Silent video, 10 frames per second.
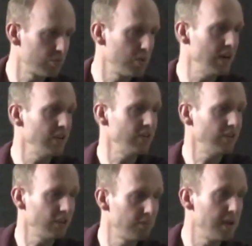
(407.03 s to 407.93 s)
radius is
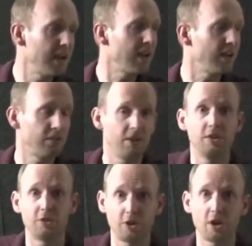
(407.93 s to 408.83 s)
as big as the
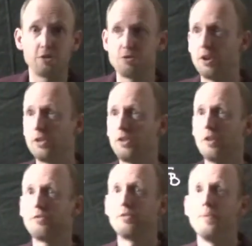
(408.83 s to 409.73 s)
cyclotron
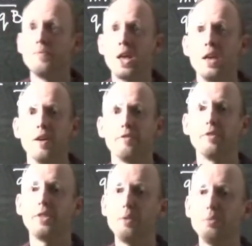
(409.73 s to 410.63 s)
itself? And for
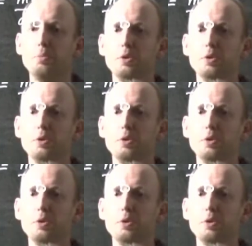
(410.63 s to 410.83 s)
that we will